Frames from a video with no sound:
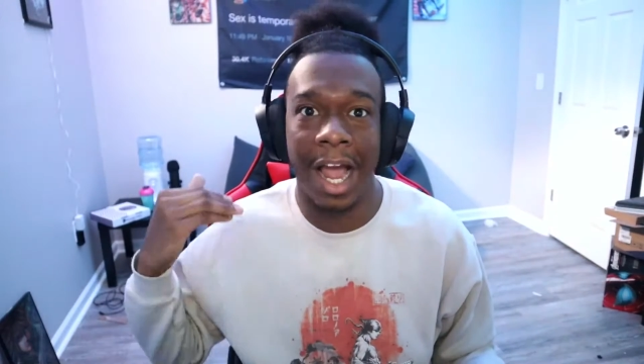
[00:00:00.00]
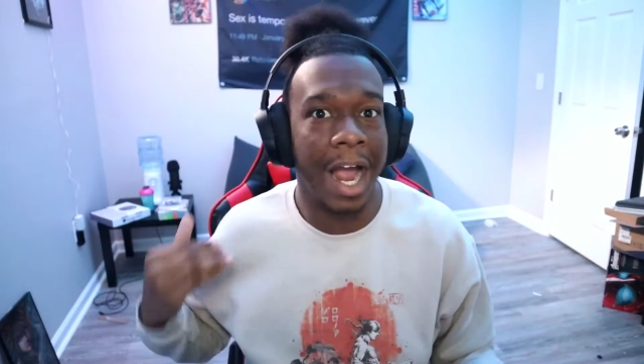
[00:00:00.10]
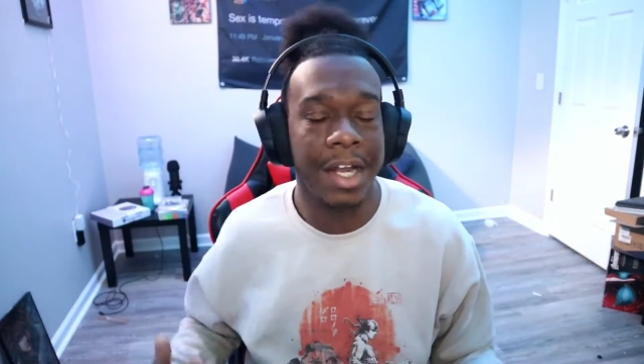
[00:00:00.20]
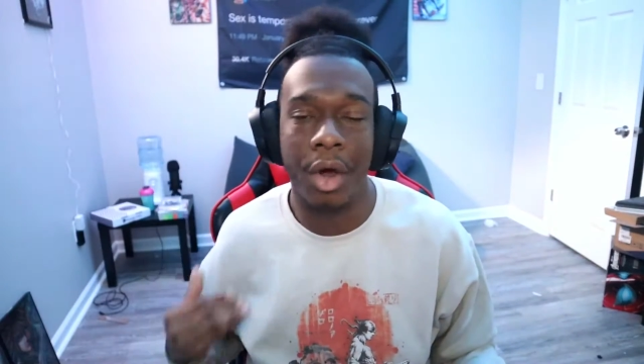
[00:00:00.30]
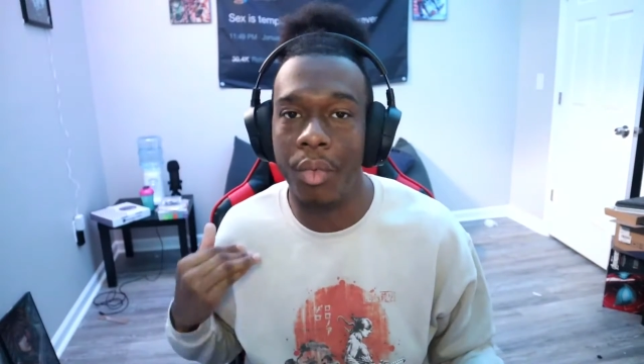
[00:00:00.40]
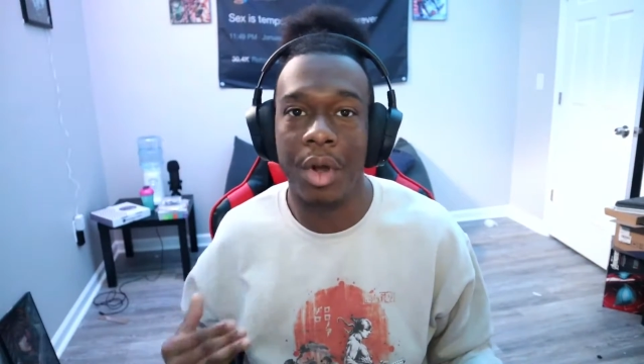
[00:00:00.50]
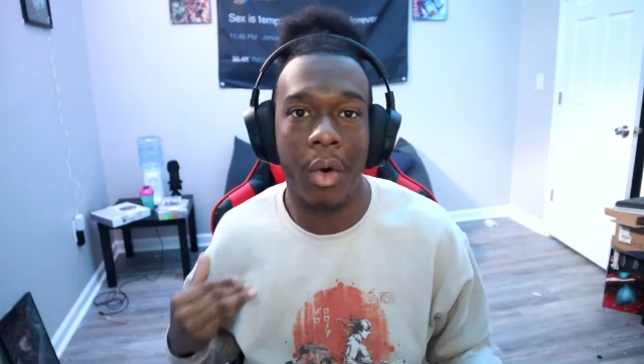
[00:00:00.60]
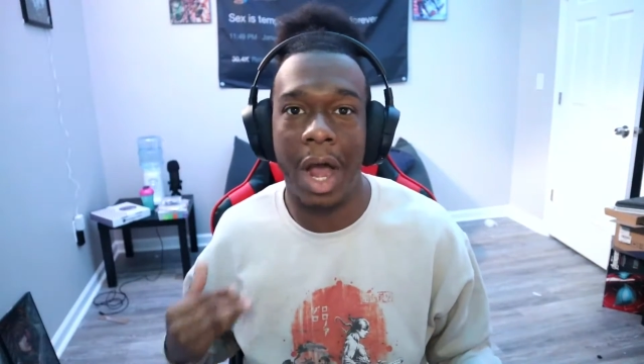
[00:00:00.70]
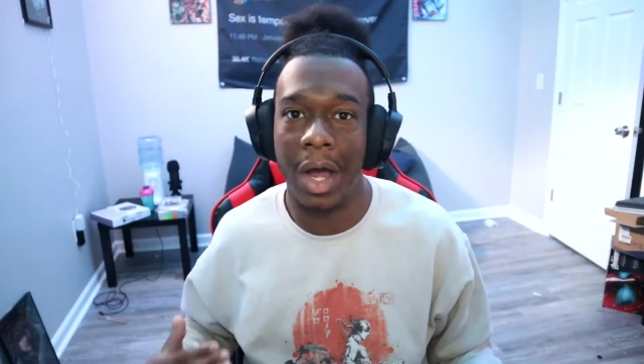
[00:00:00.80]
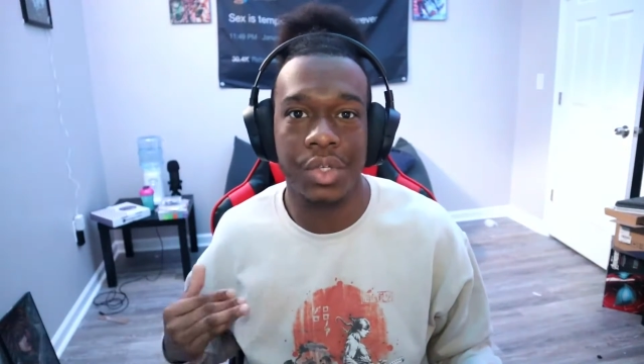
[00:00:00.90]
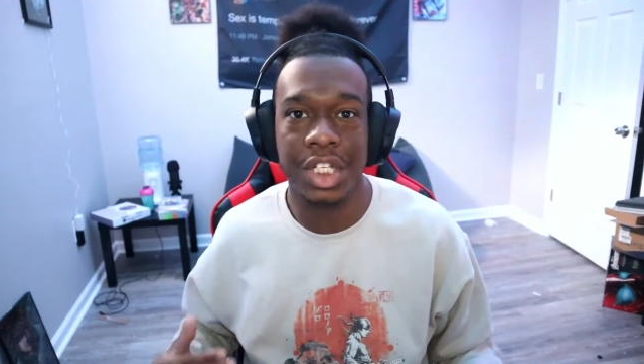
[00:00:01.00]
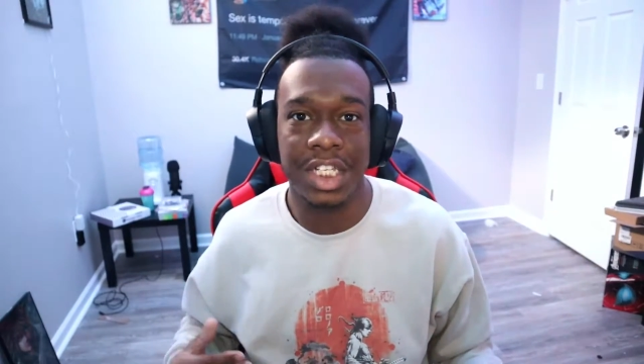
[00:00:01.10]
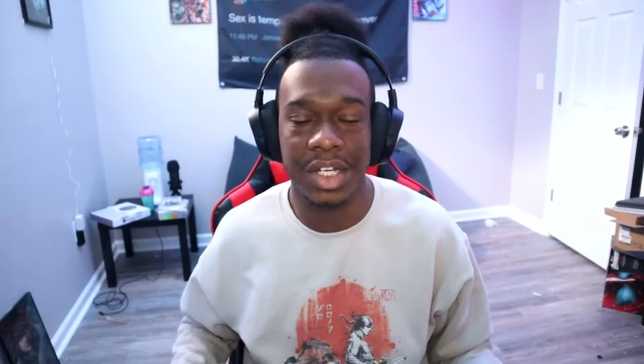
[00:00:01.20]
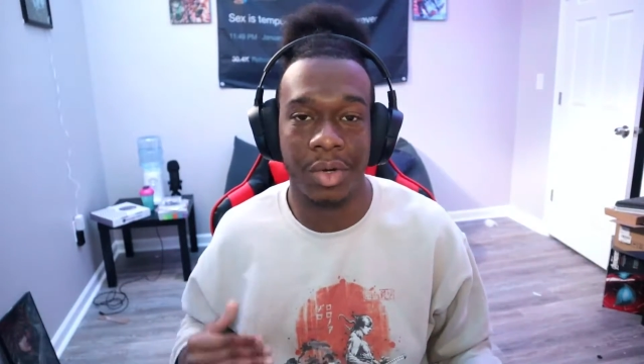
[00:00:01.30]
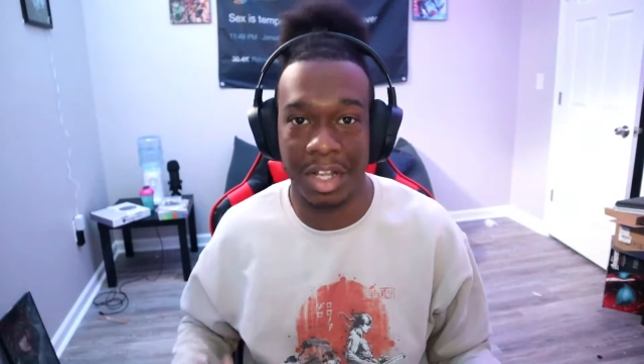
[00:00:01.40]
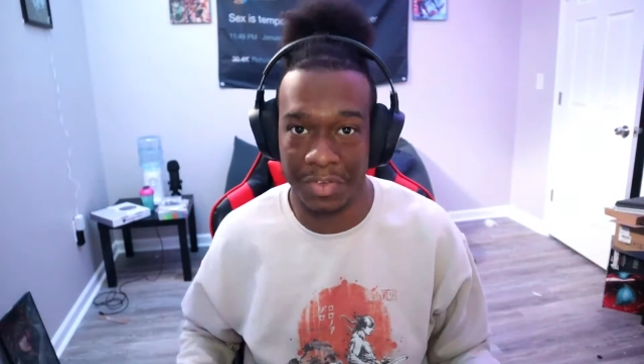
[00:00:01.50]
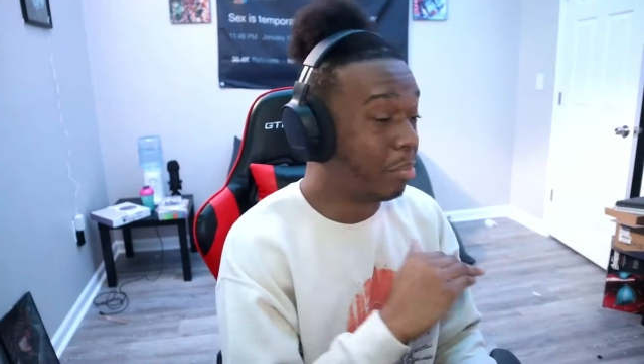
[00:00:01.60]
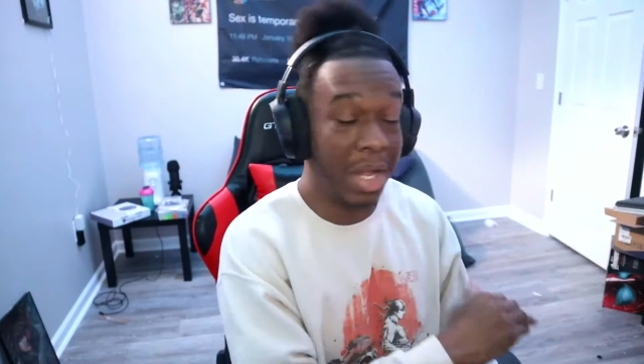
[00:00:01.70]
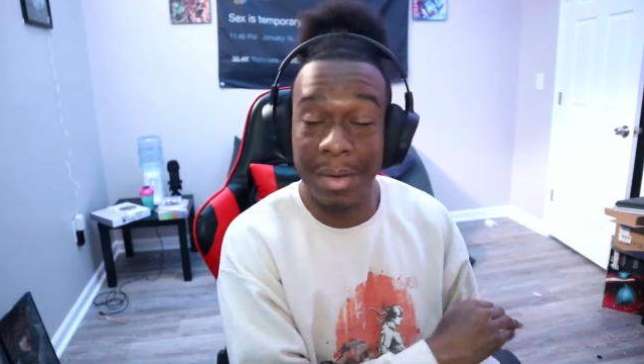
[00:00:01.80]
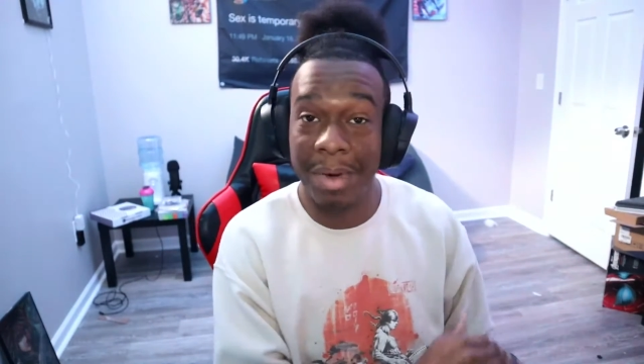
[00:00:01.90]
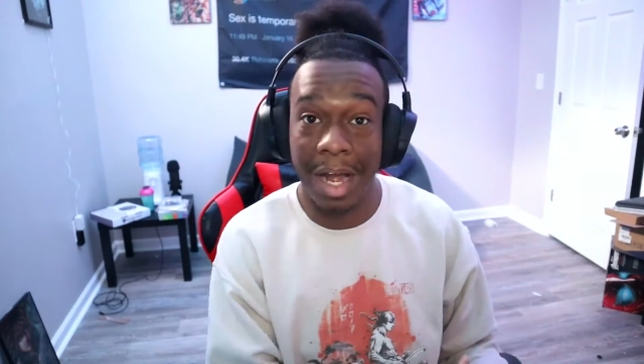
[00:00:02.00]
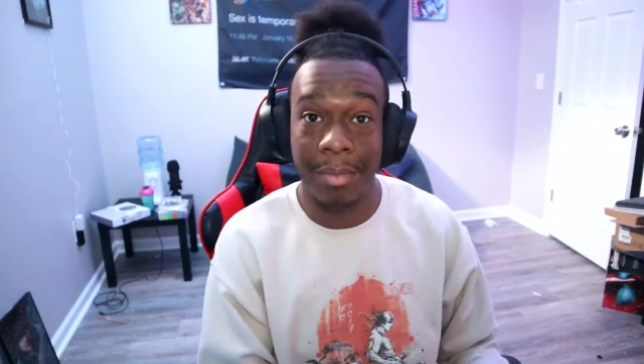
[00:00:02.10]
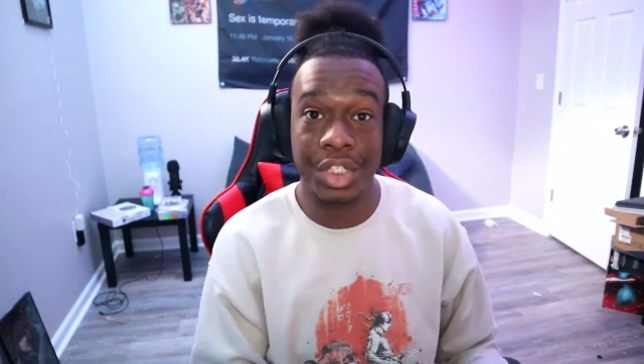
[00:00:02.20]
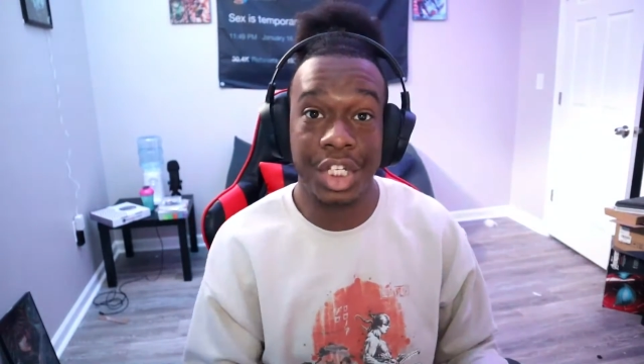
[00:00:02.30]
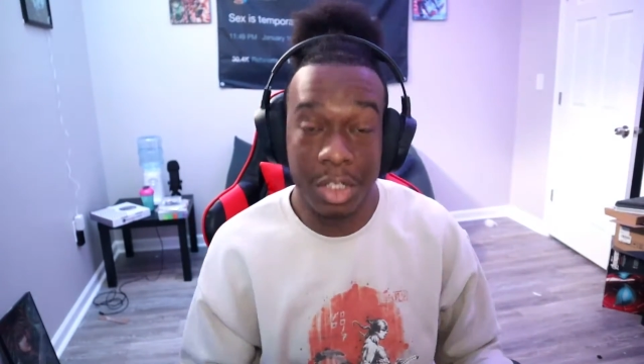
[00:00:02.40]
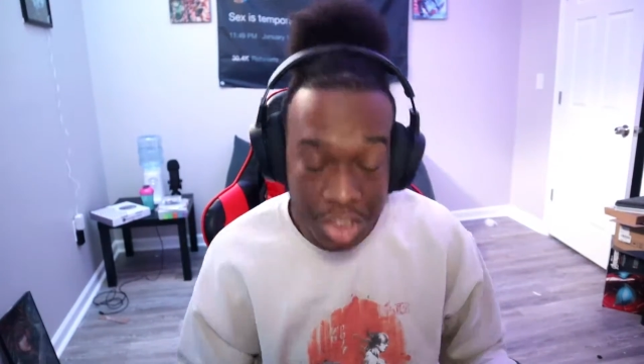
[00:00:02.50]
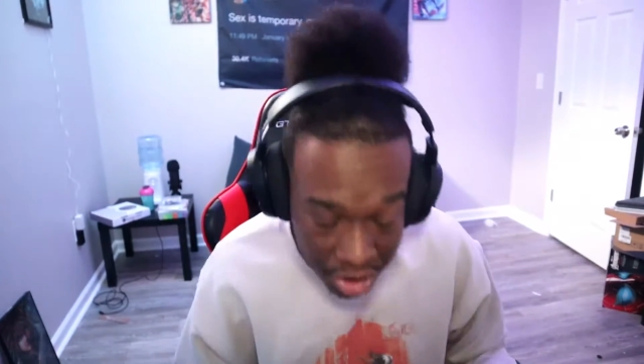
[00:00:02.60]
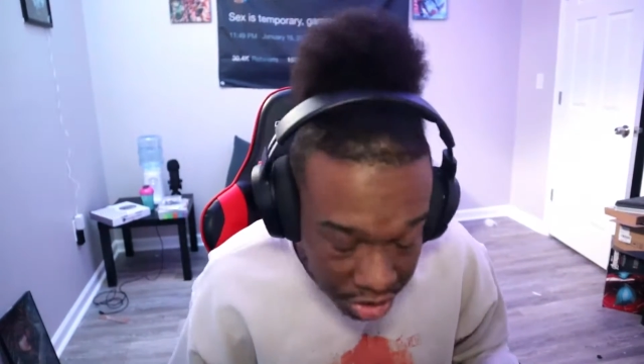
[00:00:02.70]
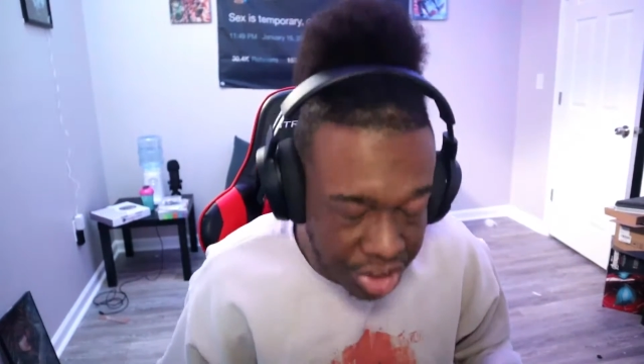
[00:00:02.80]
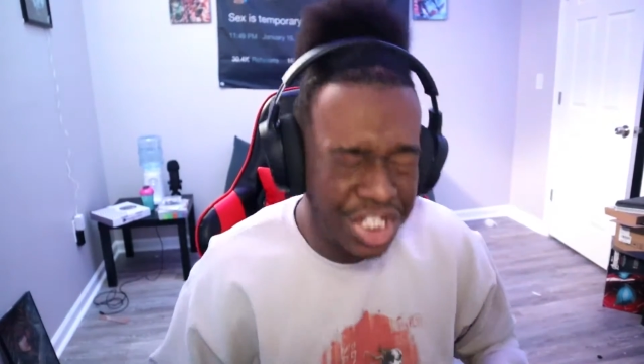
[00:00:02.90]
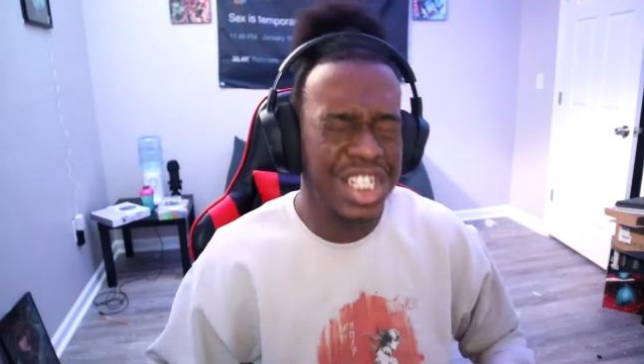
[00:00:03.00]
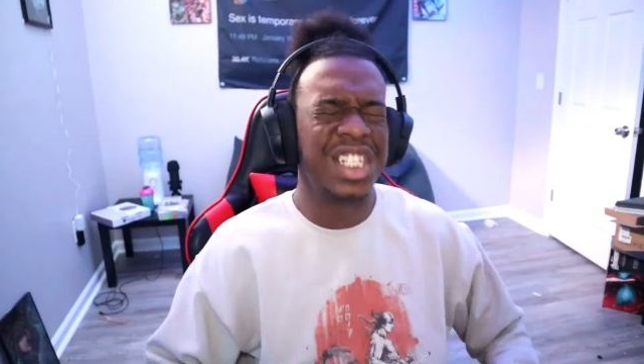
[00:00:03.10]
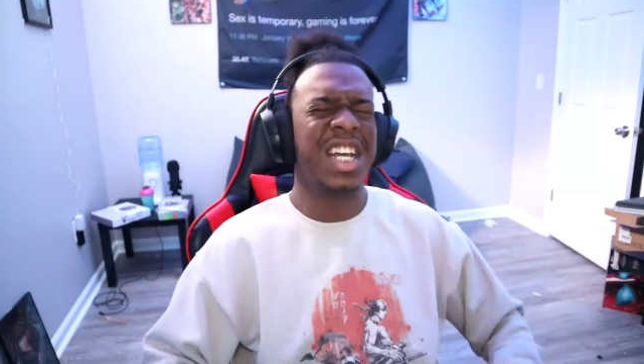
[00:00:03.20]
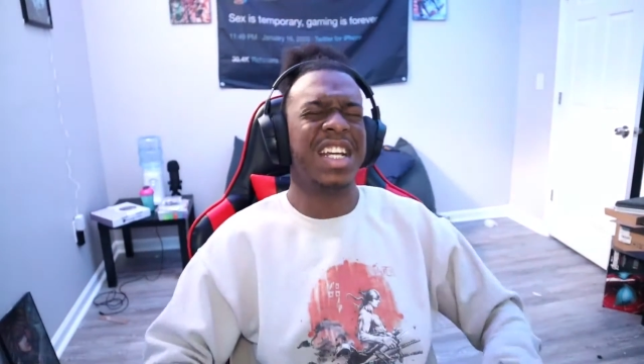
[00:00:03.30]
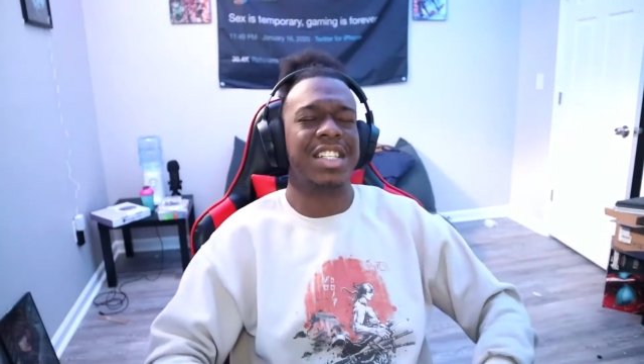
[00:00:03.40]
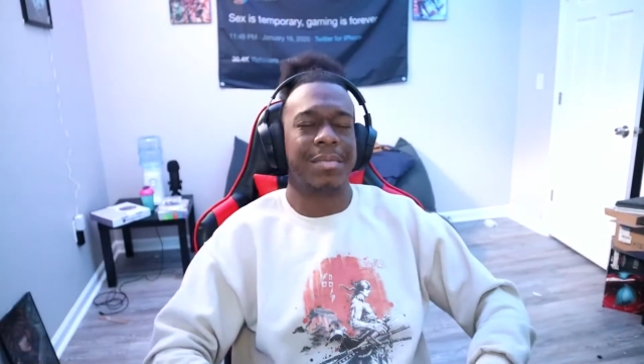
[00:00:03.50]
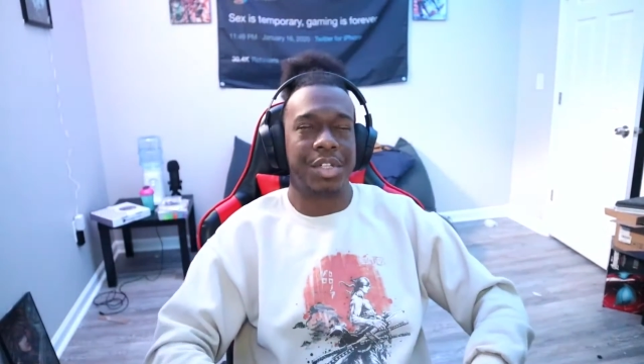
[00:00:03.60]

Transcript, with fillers: I don't know how she's still living. Big Mom, she she she stands up.